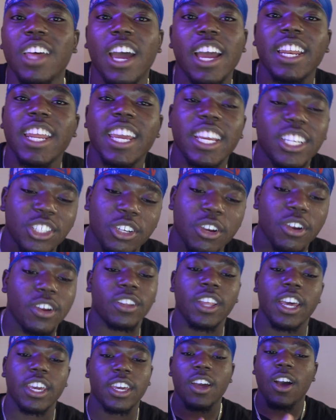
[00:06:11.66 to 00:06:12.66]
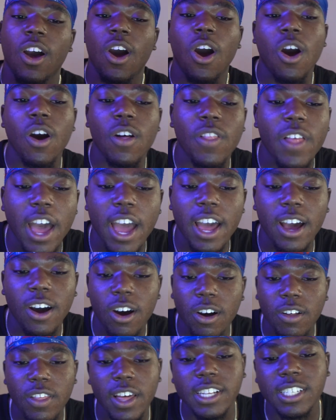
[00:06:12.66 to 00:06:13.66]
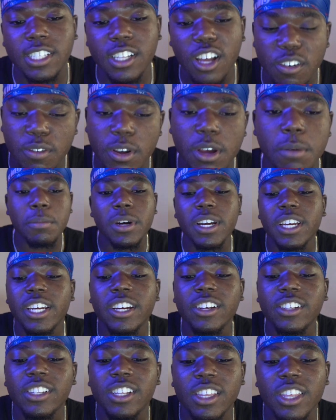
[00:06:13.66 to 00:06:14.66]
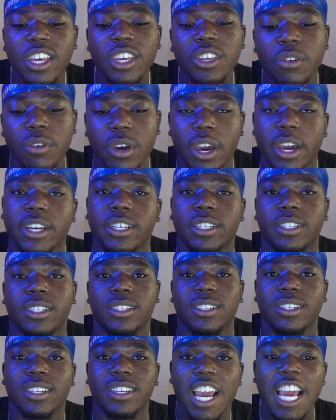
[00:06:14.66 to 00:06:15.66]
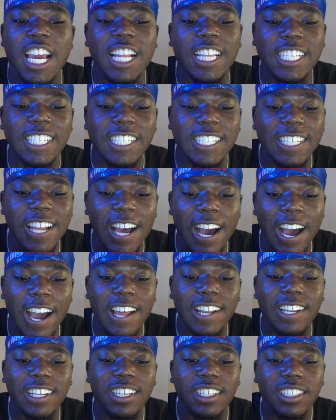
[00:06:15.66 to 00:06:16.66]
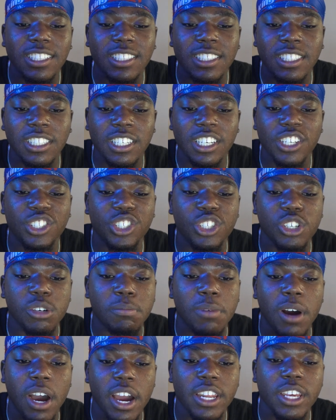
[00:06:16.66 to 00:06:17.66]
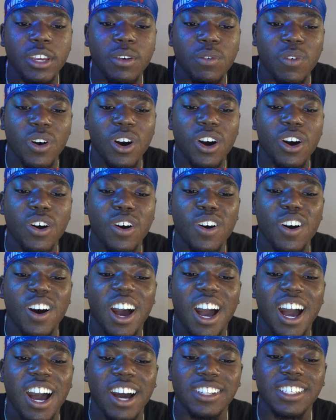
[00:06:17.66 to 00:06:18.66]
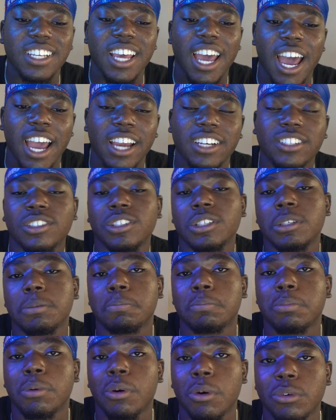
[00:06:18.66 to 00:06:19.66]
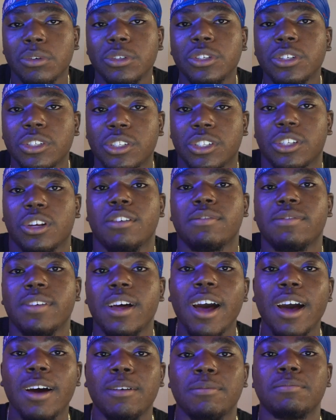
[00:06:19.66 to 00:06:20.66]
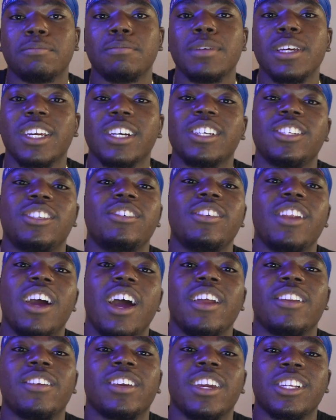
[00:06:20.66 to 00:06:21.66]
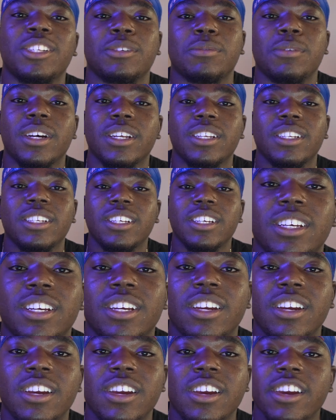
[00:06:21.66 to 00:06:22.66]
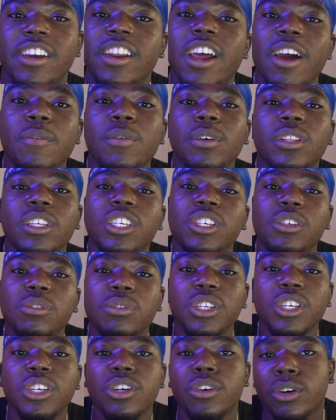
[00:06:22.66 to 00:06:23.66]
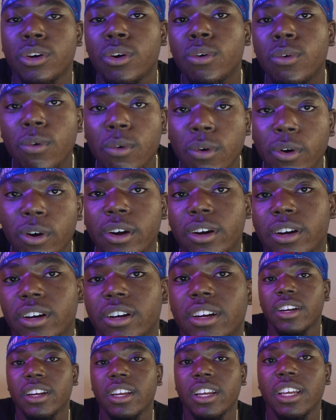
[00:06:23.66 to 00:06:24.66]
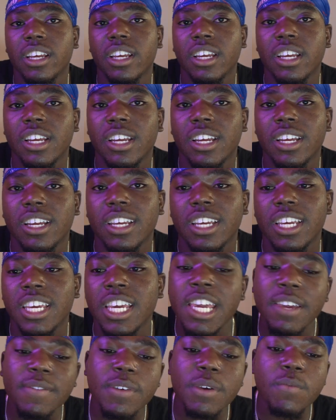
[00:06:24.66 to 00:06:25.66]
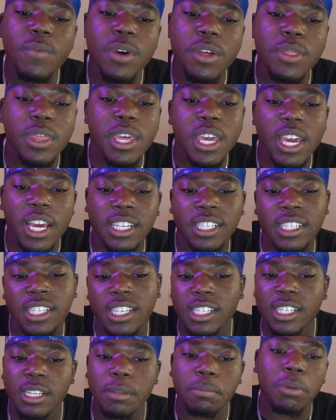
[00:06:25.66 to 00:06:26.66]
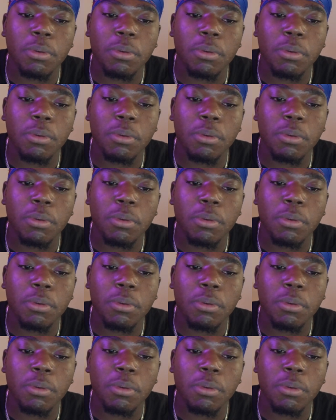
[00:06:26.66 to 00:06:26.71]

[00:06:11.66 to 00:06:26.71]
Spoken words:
that nature, like all that stuff. But here's the thing, you guys, it does not teach your body well how to actually pull yourself up, because guess what, you're not really using your core. Even with the assisted